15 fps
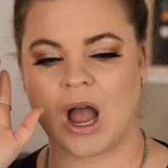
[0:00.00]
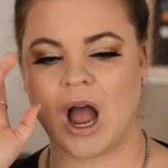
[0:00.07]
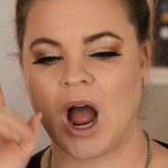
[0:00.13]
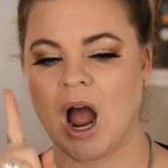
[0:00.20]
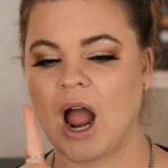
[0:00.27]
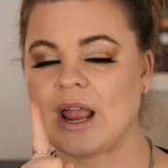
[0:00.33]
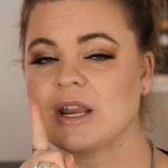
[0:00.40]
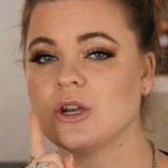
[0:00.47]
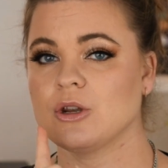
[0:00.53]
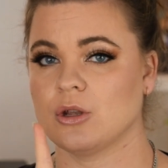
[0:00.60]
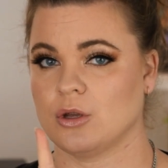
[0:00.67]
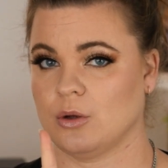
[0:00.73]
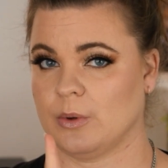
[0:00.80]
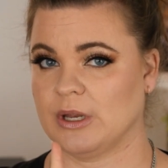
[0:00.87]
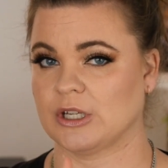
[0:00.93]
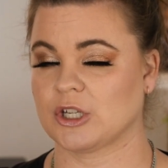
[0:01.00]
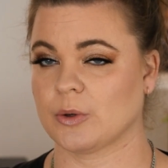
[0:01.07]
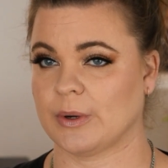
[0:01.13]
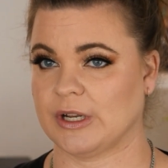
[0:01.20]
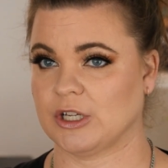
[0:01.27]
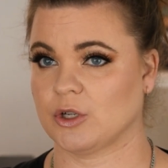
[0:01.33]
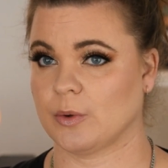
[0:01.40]
I knew in
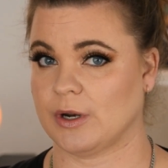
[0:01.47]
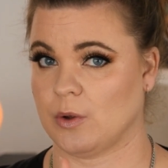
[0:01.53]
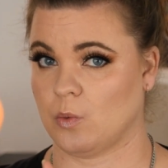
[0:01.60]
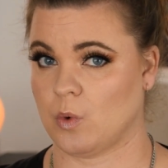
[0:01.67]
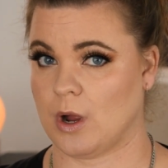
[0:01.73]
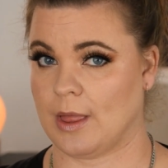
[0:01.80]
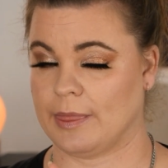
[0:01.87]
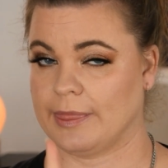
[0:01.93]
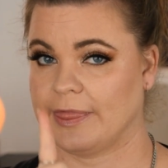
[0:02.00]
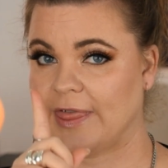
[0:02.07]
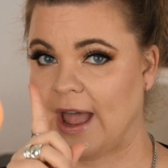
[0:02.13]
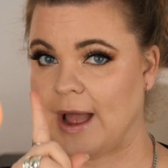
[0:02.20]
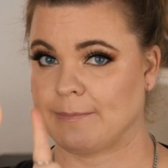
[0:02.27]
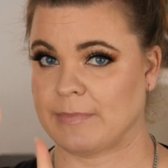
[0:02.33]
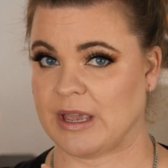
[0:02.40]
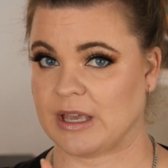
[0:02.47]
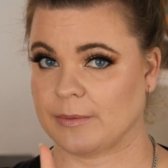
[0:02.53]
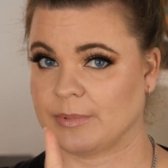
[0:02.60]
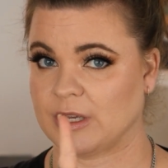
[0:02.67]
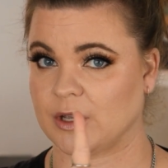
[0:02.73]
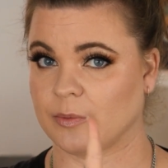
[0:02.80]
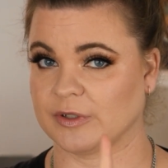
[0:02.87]
twenty twenty-one that
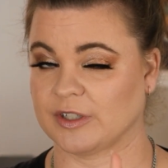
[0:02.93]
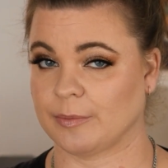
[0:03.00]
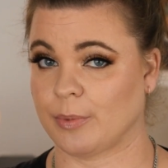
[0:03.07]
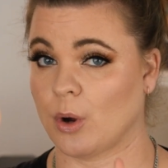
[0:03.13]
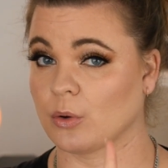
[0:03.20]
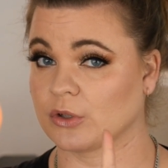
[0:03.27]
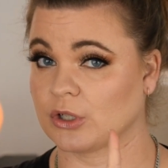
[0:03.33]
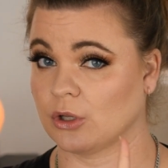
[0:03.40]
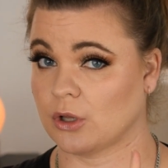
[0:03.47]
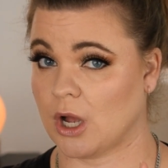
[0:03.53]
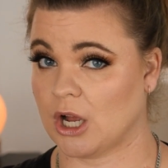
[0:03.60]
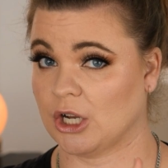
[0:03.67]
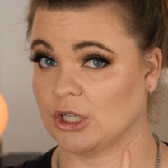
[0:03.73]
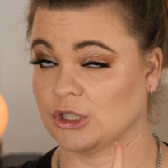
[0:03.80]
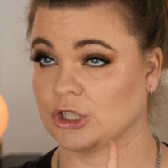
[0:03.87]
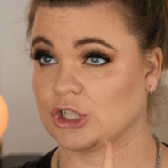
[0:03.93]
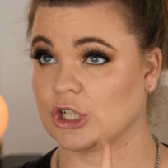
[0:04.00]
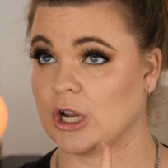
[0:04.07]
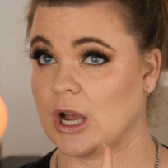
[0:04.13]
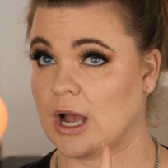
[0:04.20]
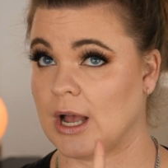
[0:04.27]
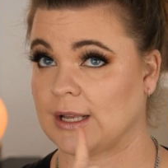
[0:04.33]
Makeup Geek was supposed to launch
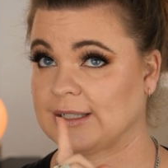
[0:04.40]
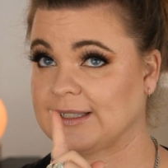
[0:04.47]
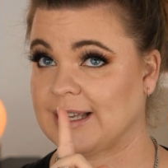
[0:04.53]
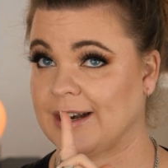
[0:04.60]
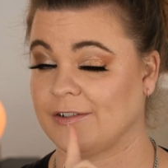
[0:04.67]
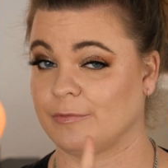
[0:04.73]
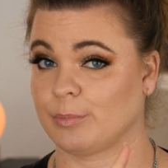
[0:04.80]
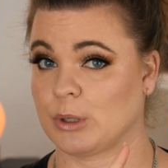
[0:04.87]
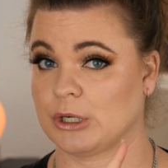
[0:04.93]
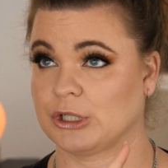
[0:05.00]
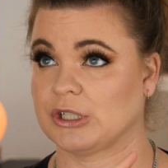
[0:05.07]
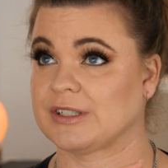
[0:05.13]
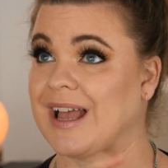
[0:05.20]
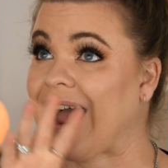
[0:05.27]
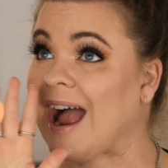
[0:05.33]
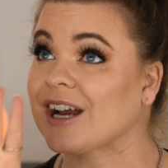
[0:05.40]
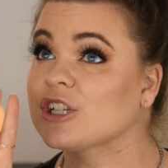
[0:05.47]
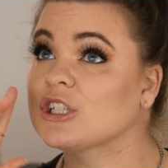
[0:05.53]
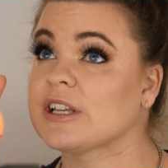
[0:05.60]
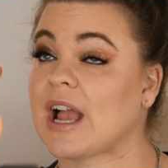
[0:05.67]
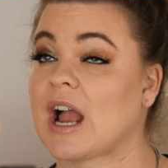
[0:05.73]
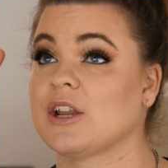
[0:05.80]
a set of brushes.
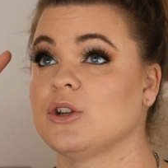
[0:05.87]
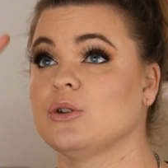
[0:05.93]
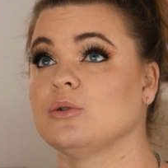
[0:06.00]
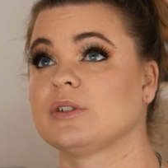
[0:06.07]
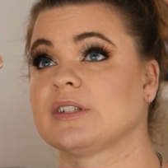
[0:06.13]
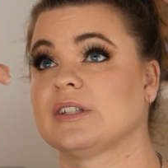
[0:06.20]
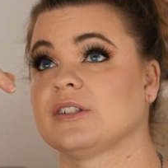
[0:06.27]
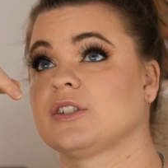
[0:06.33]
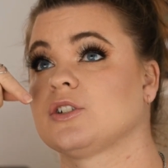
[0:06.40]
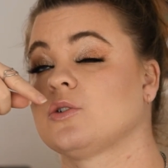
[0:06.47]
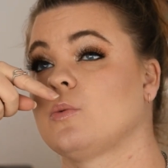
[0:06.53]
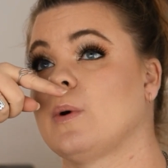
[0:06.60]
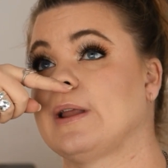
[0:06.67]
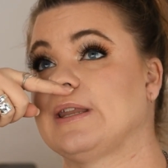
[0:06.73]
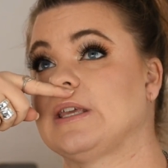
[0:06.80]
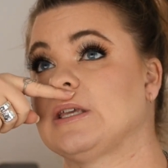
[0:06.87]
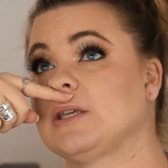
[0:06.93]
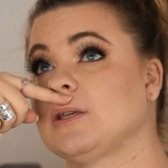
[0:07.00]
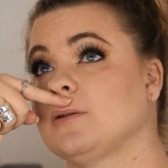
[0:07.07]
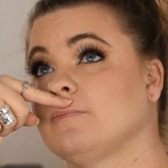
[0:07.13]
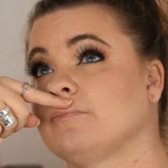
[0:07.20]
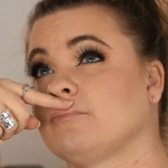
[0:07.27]
Actually, I knew since
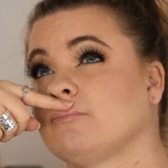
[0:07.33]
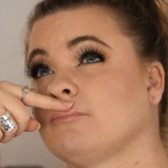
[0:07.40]
twenty